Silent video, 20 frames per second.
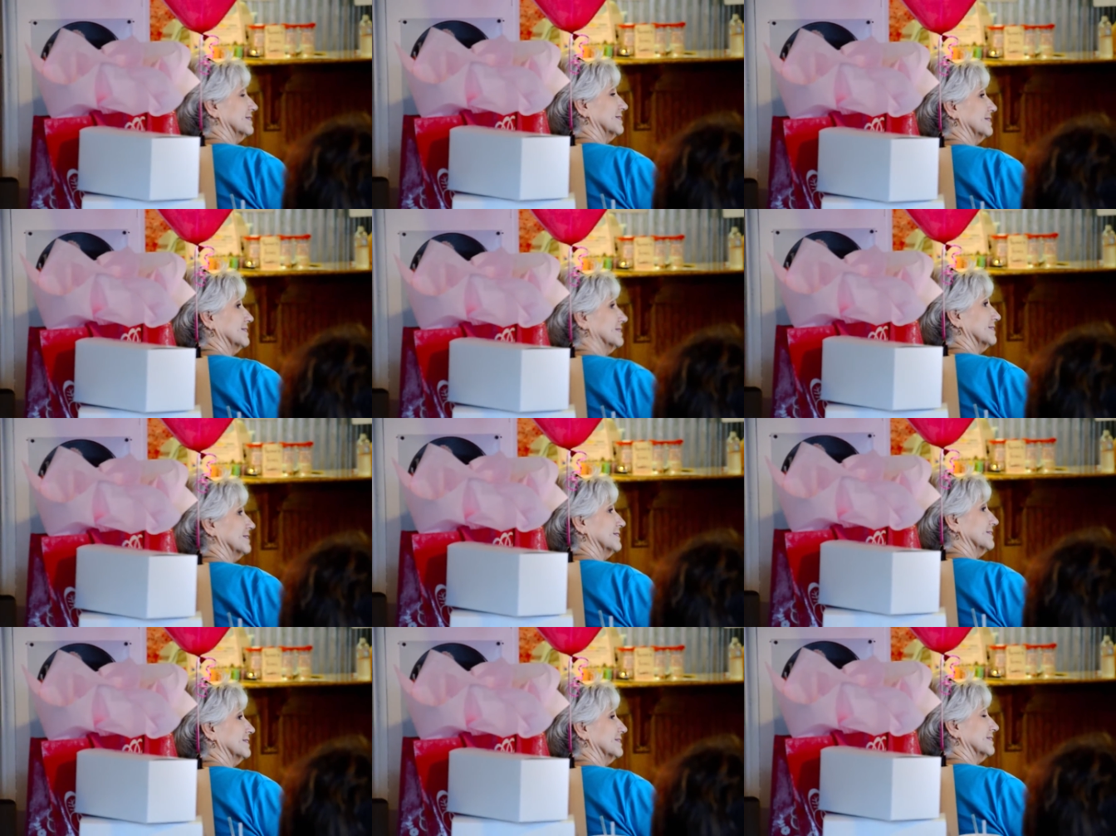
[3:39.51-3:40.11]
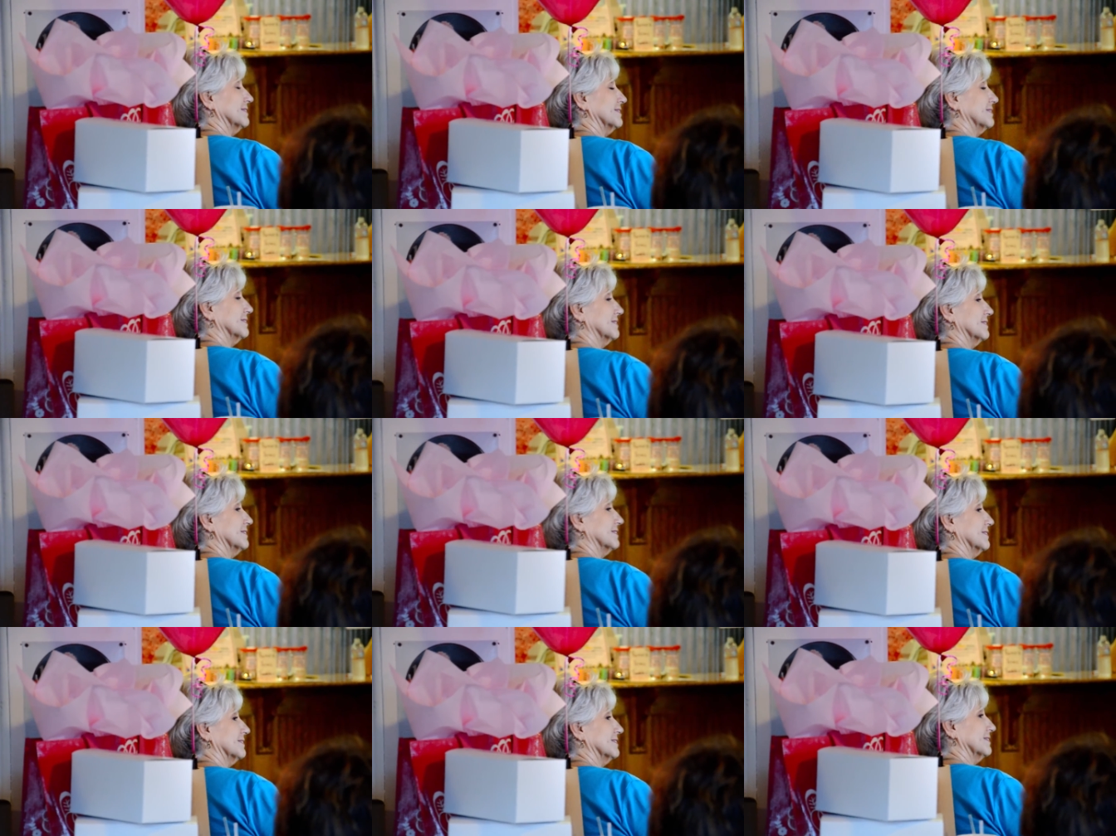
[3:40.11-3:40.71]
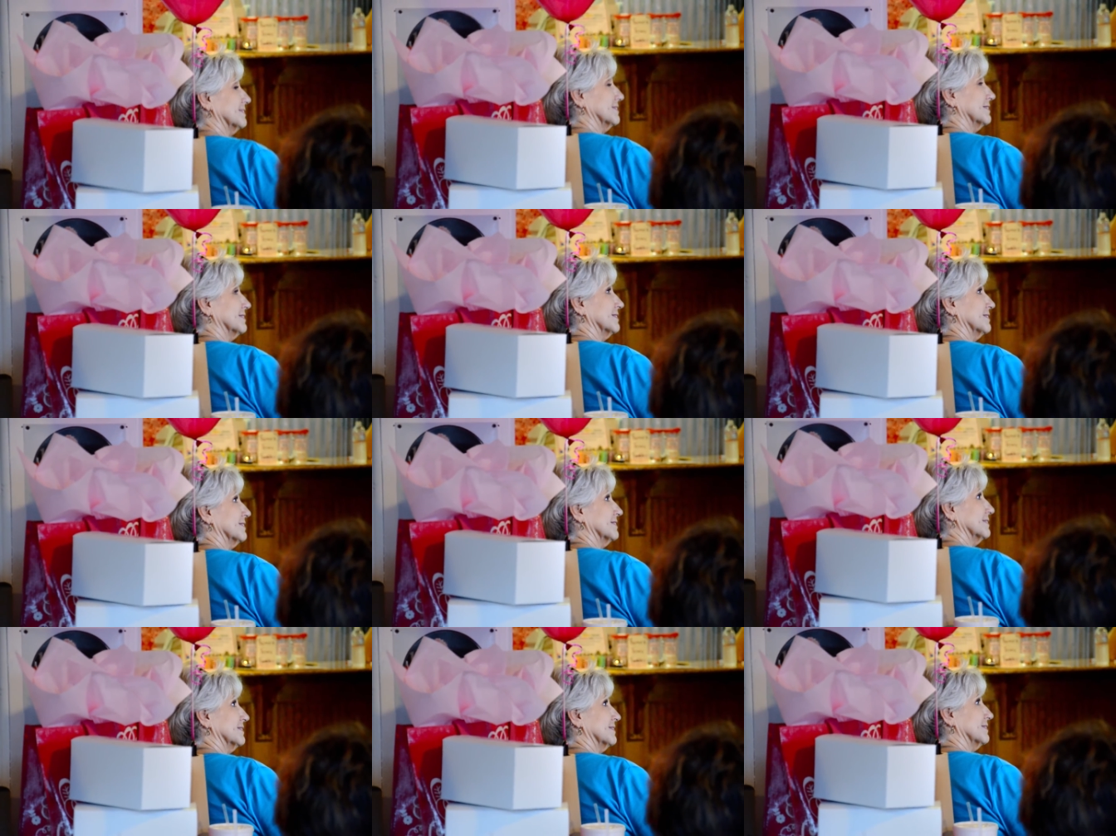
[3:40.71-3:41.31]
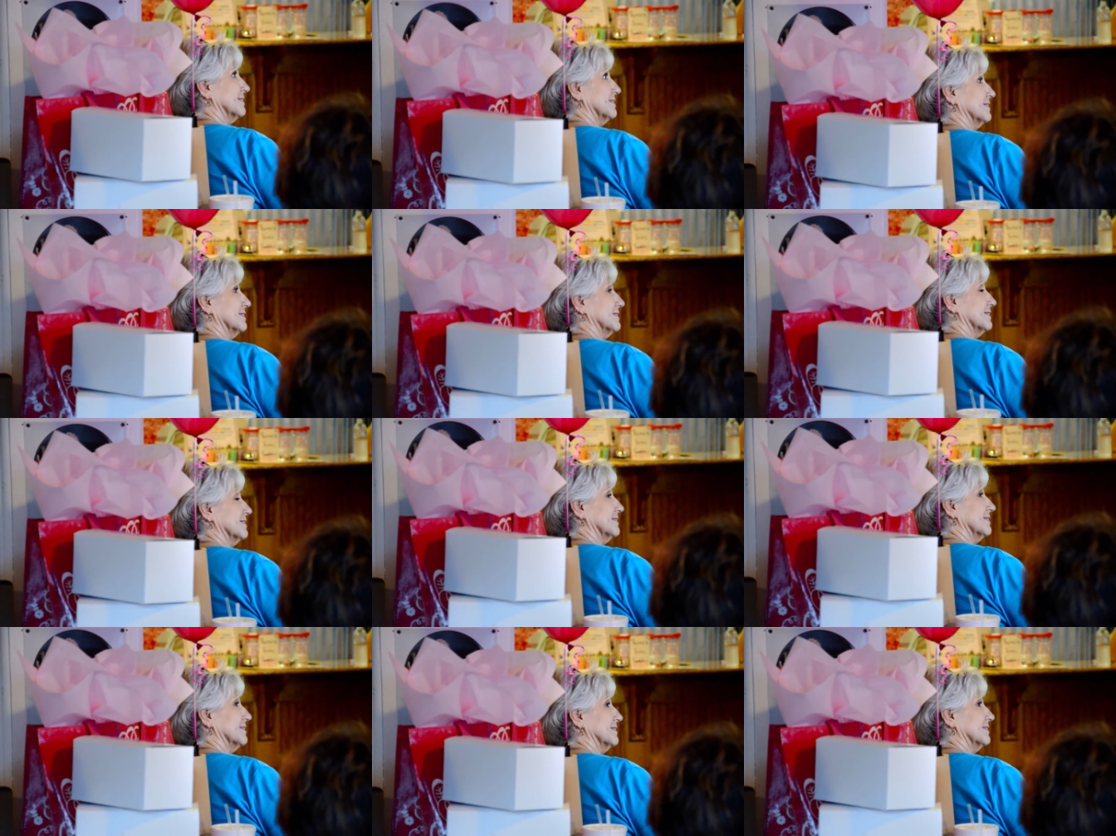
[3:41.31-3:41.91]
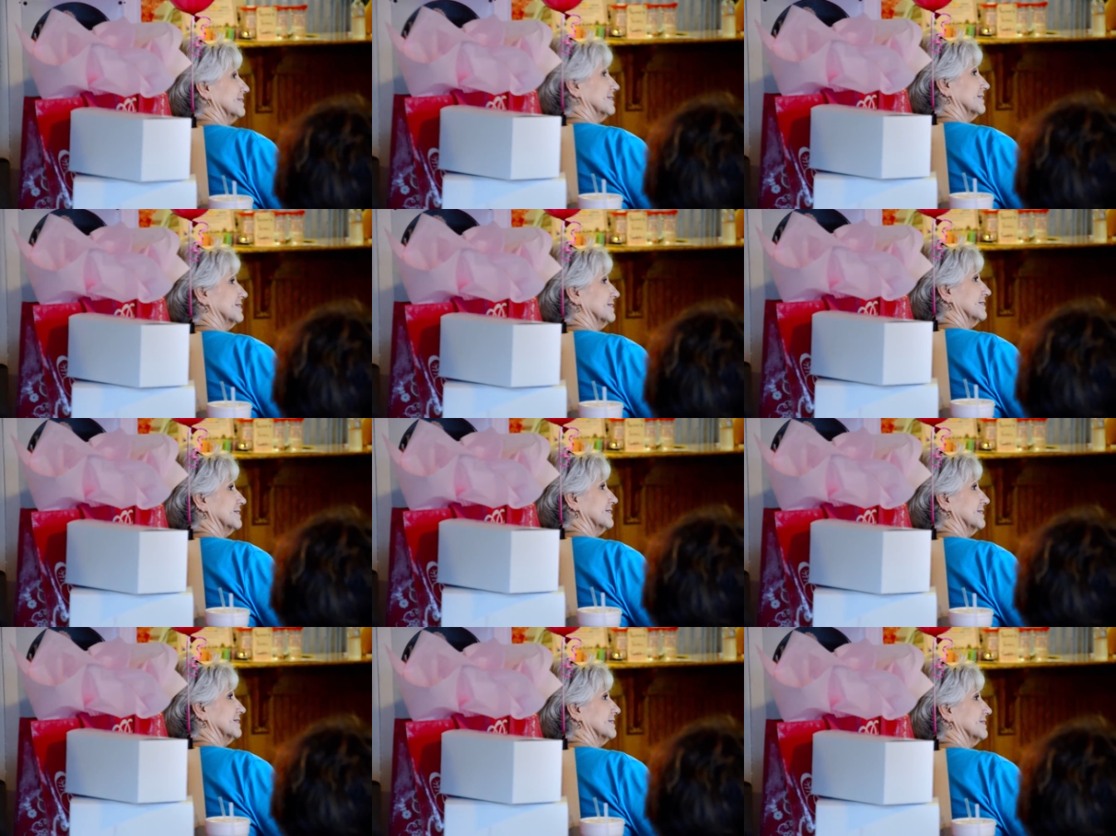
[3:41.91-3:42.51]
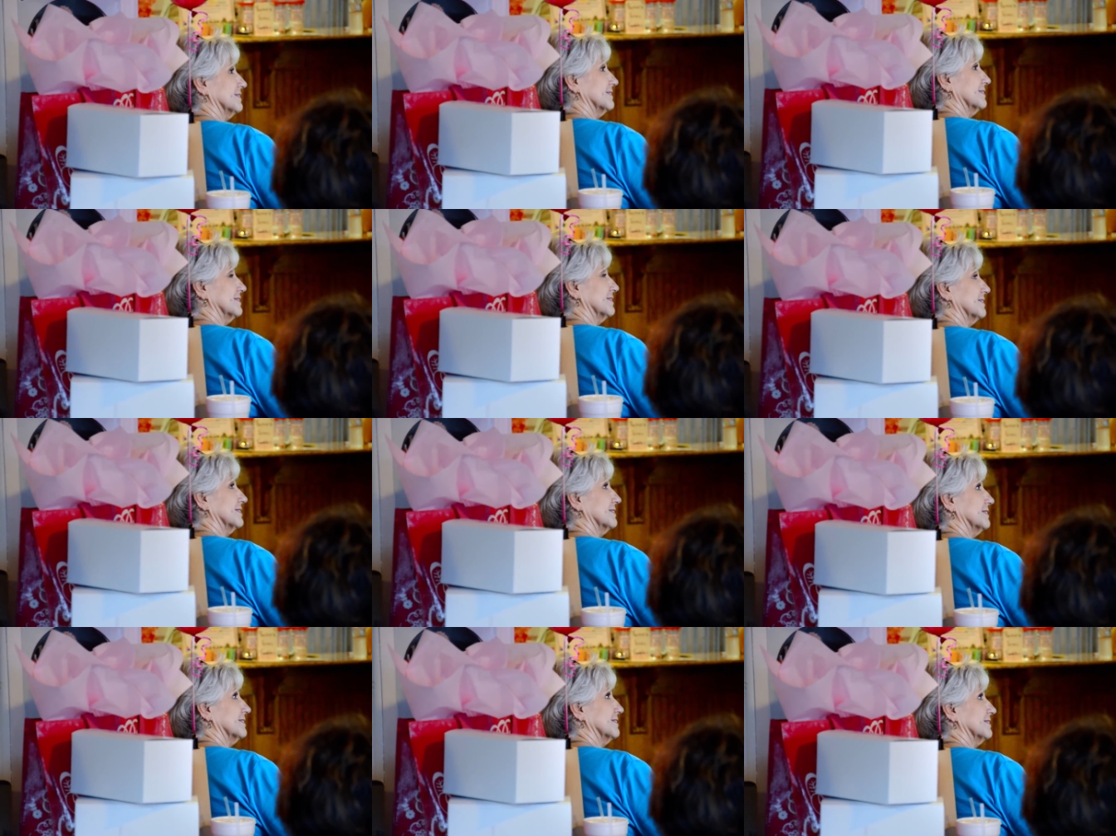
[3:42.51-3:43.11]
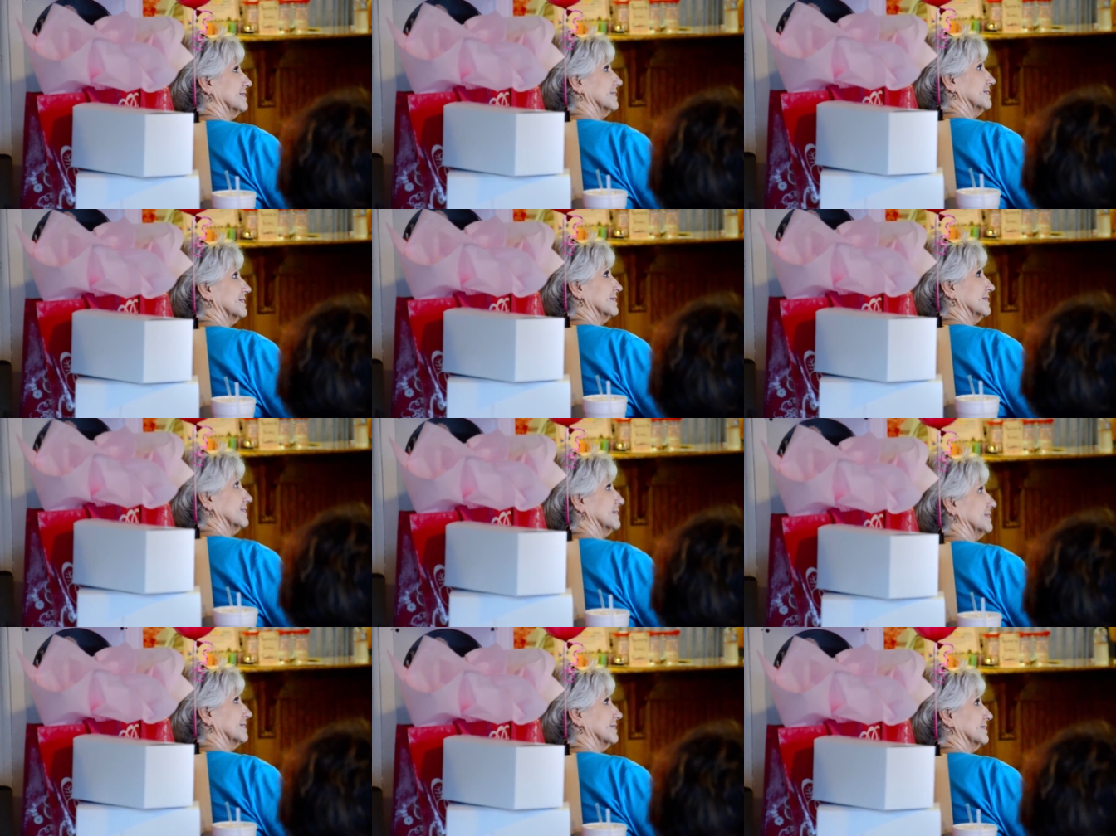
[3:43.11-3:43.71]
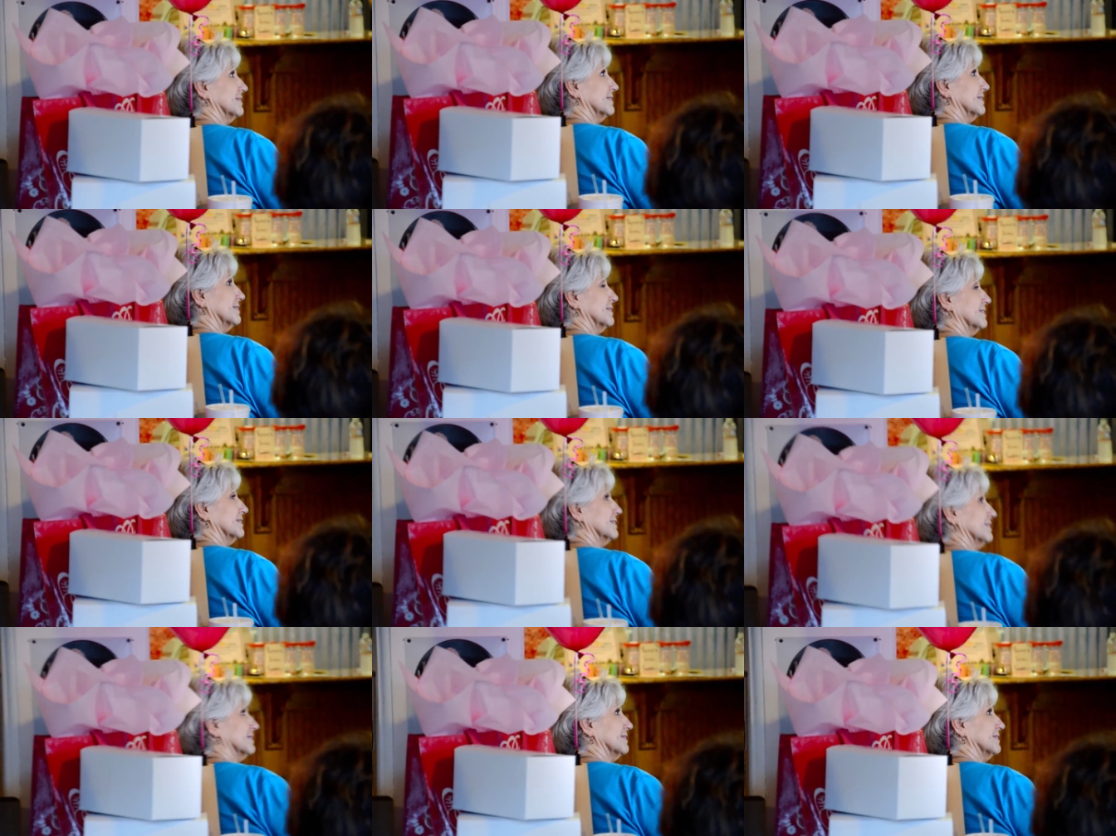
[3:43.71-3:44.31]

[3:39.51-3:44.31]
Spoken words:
And I hear a noise at the elevator, and it's pretty unusual for a cancer center, because